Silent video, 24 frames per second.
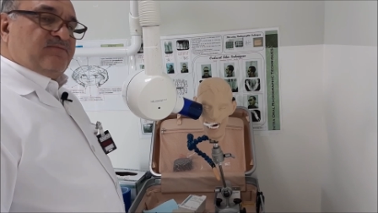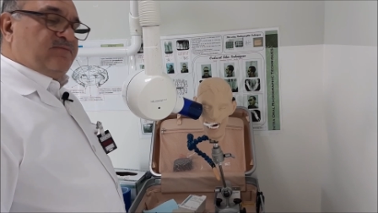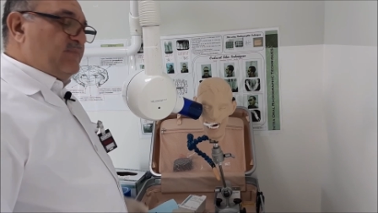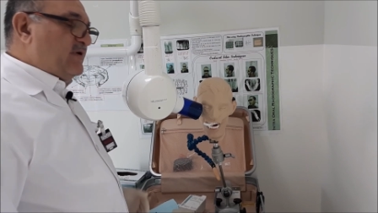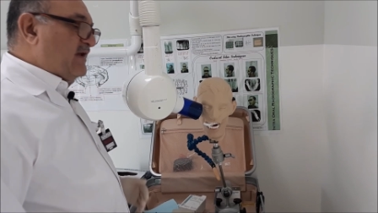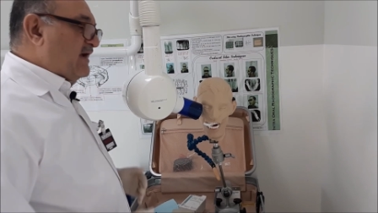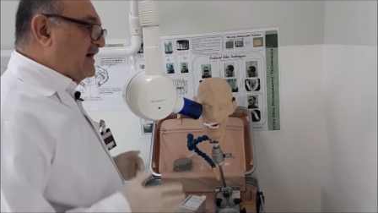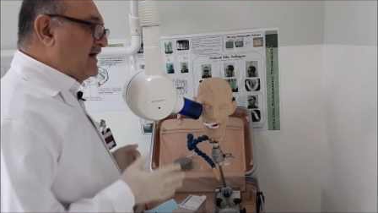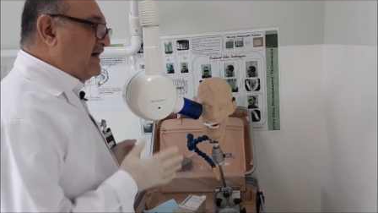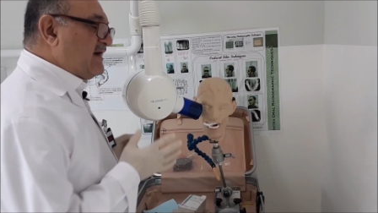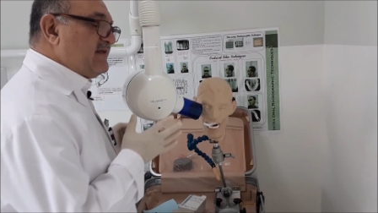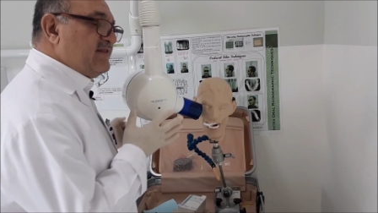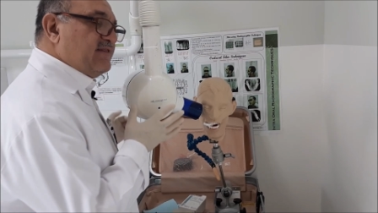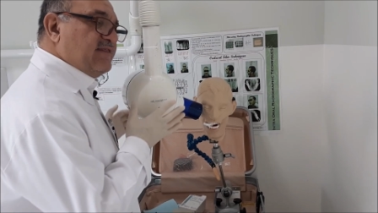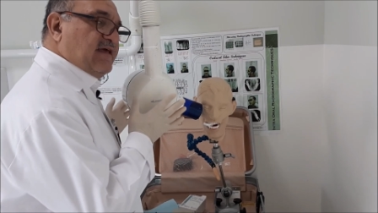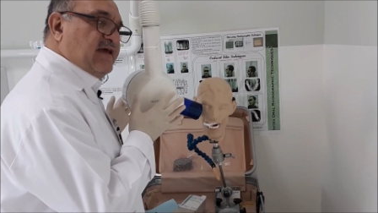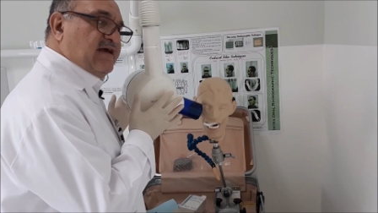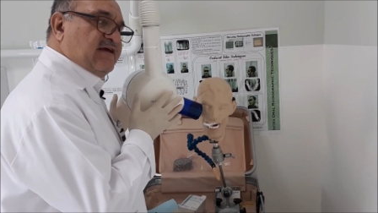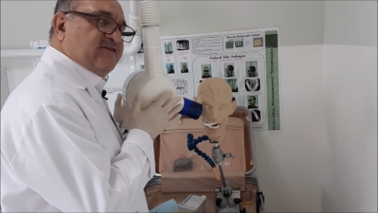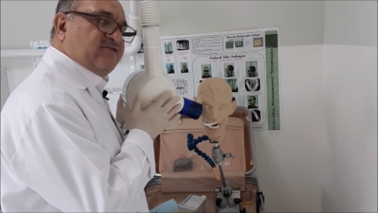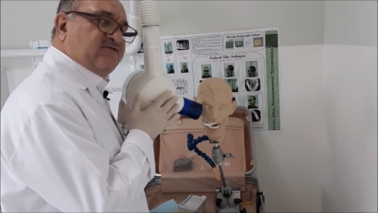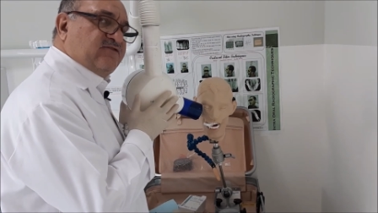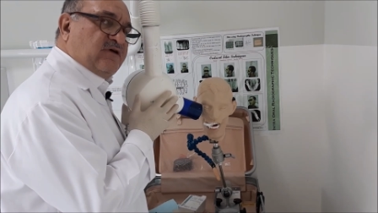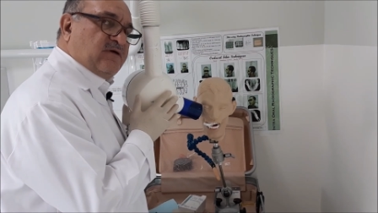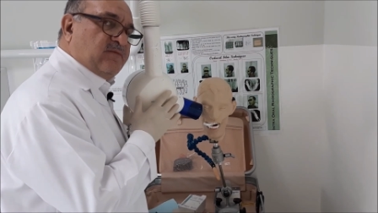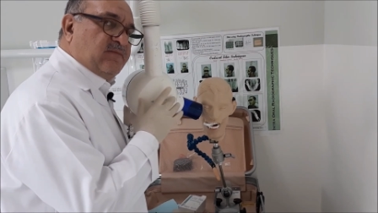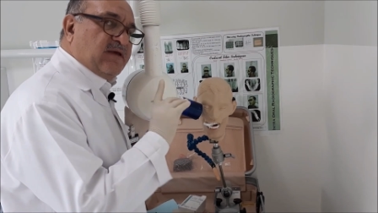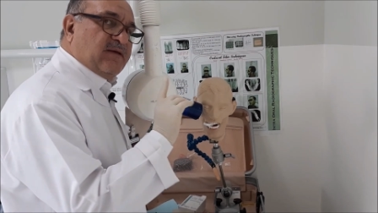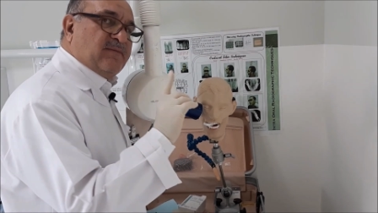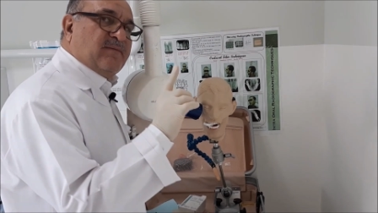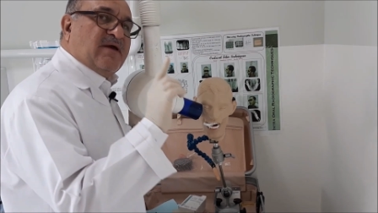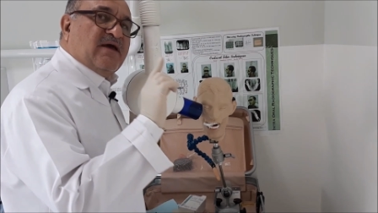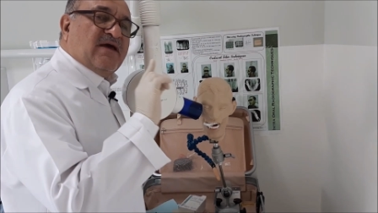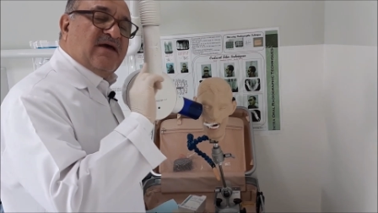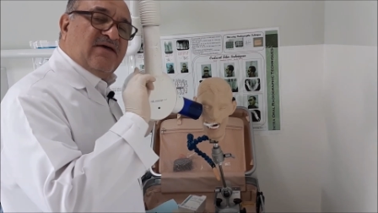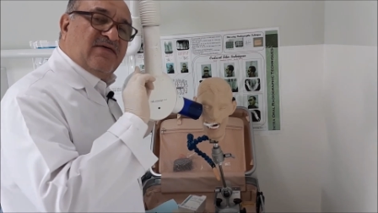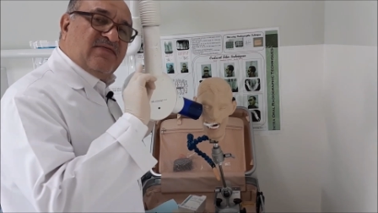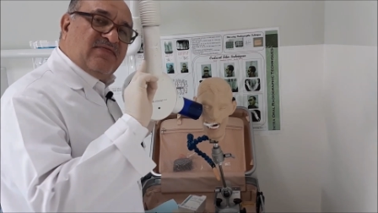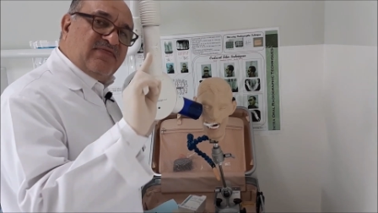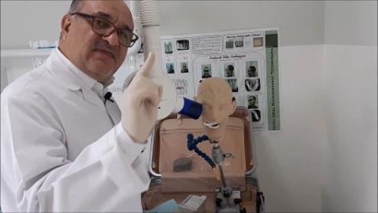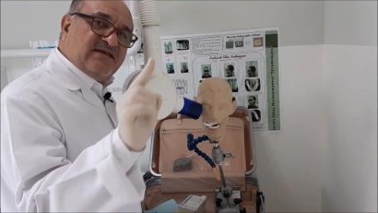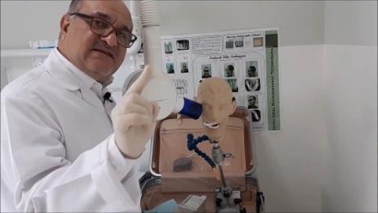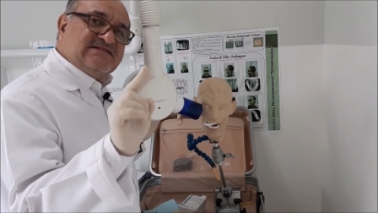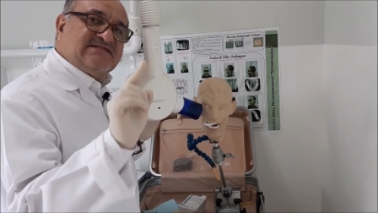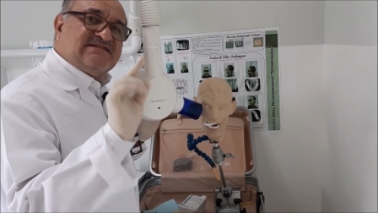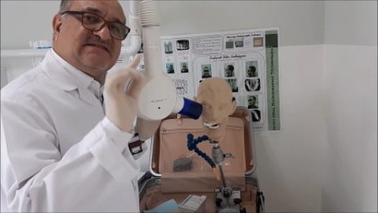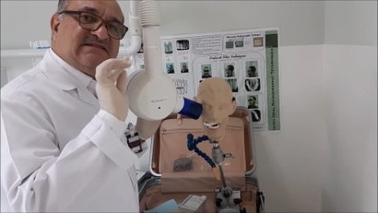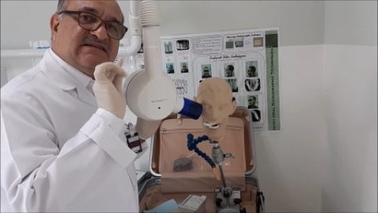behind the x-ray beam.
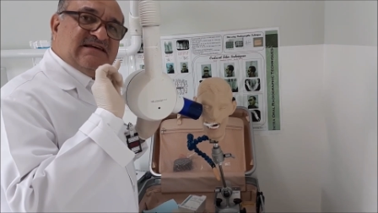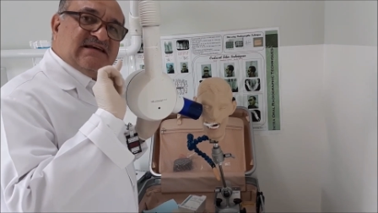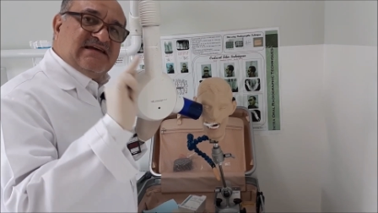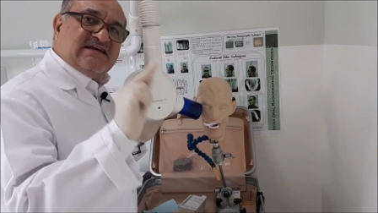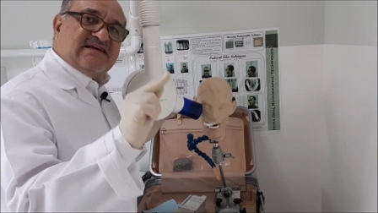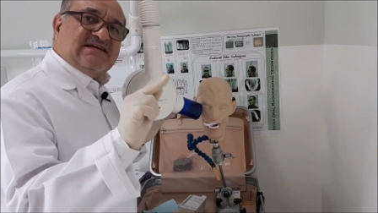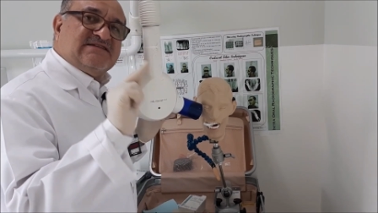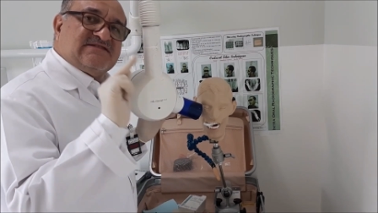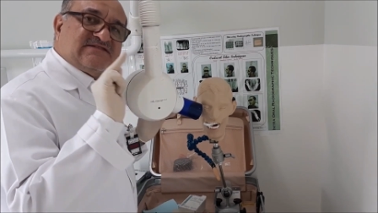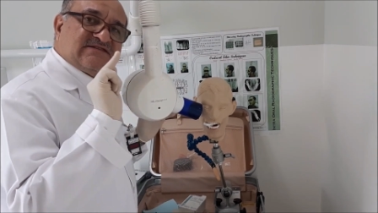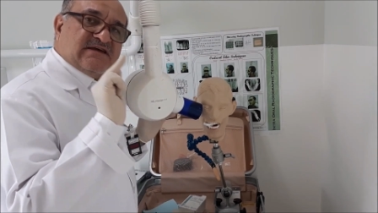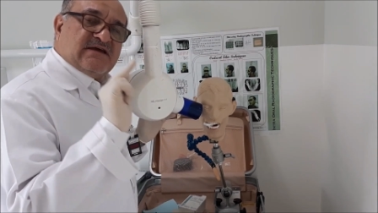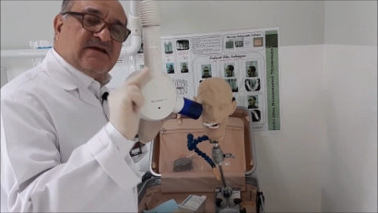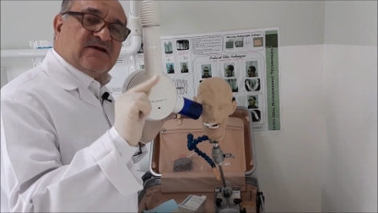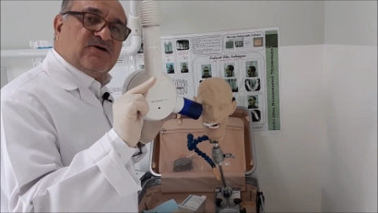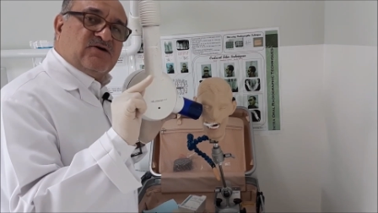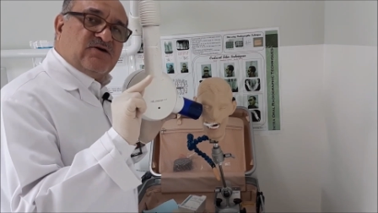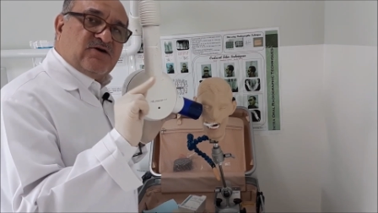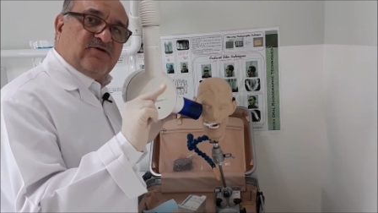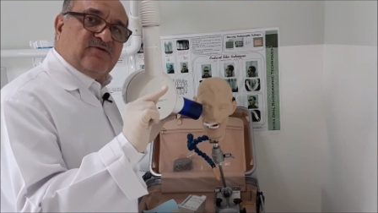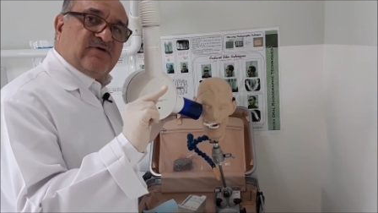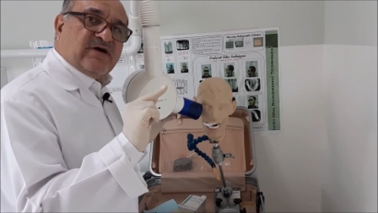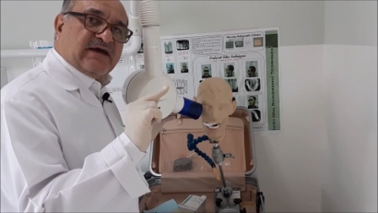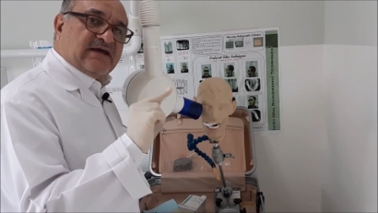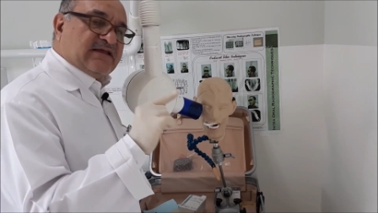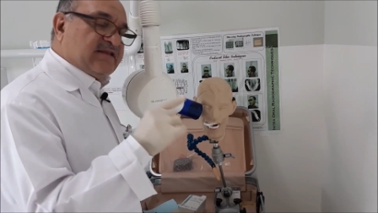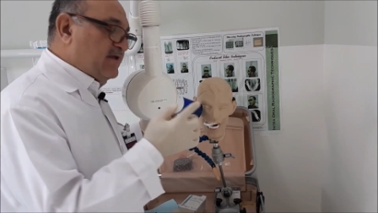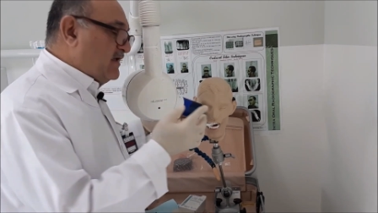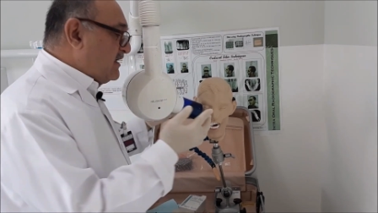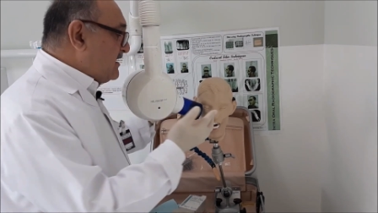This is incorrect